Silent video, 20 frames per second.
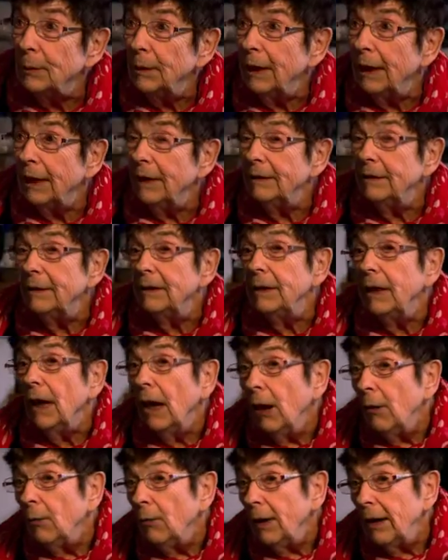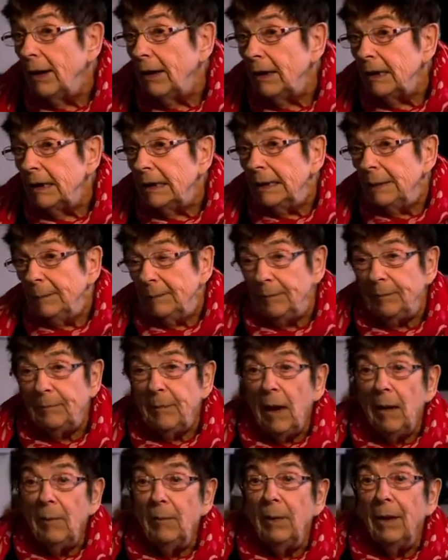well, I did. Well,
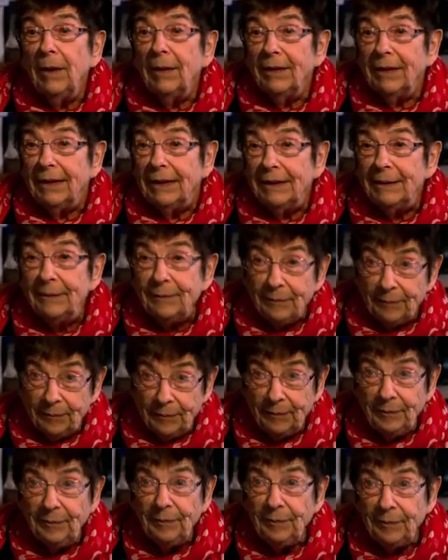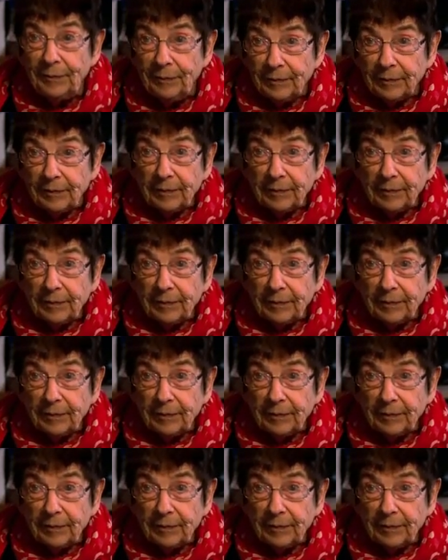my mother, you